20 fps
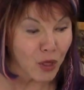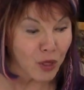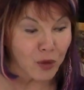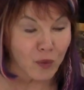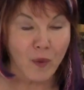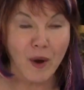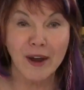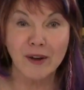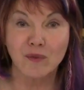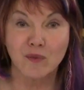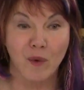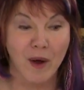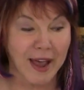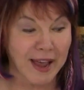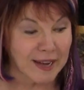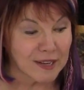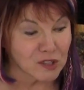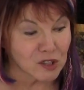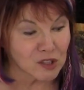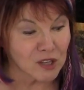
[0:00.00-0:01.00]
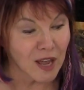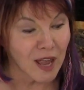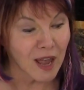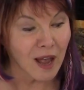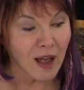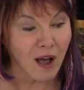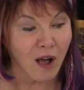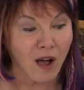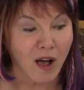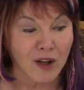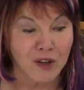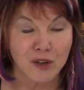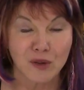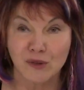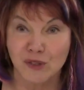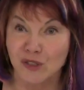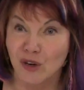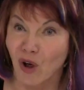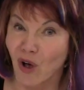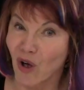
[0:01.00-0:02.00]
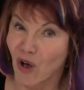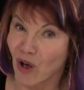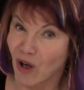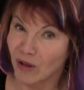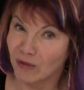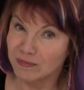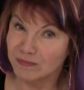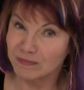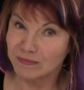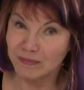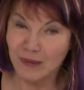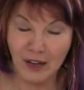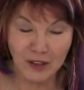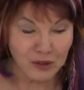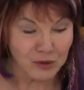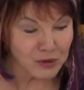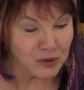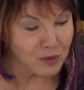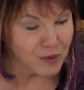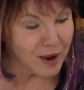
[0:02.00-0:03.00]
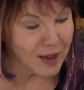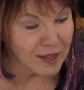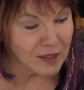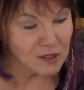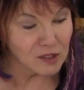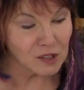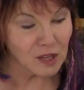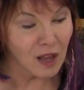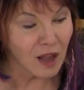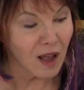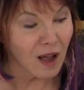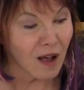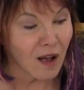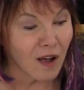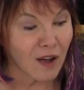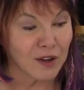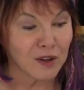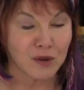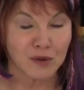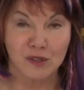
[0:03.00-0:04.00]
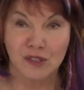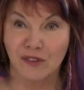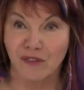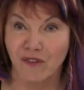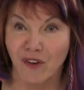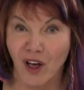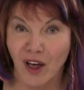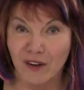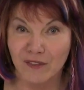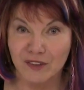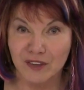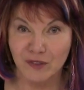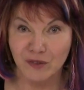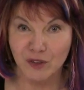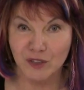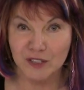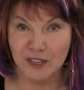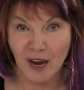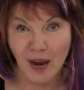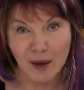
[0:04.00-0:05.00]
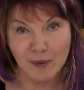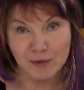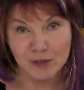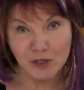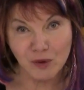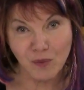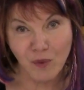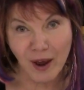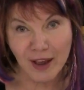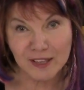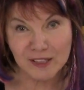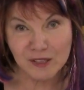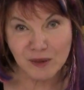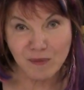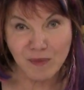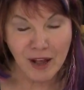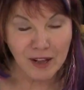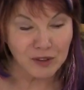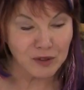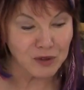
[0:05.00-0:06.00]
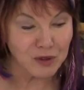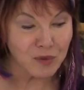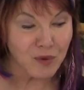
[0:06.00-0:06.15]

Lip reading: thread weights. I used all Mettler threads. I used 5 different types and weights of Mettler